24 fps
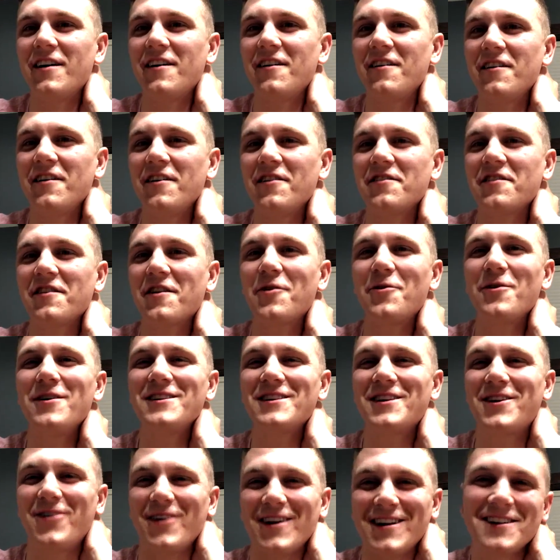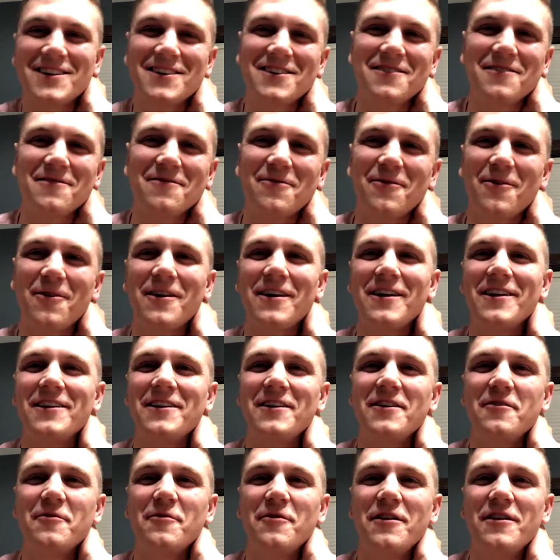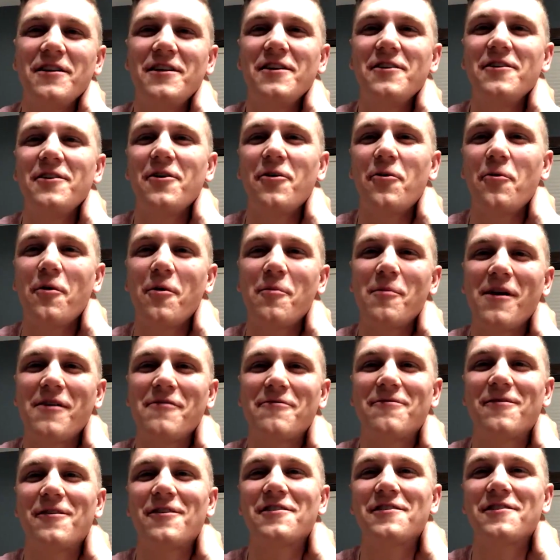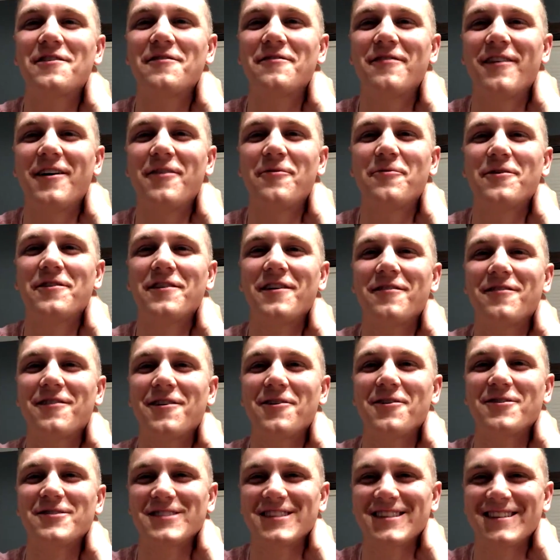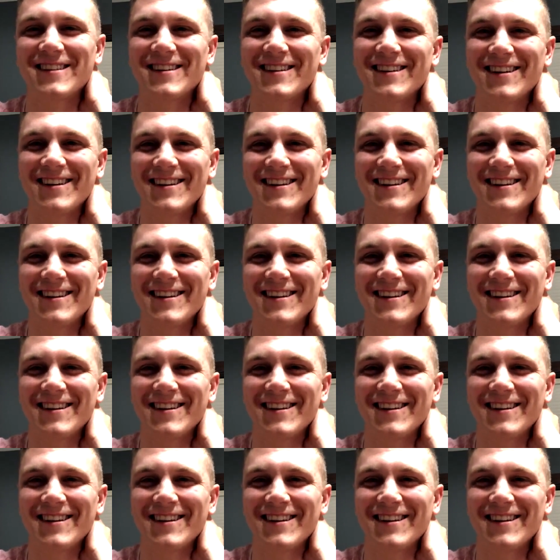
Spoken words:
Here's a quiz question for you. Do you know where my first event was ever hosted?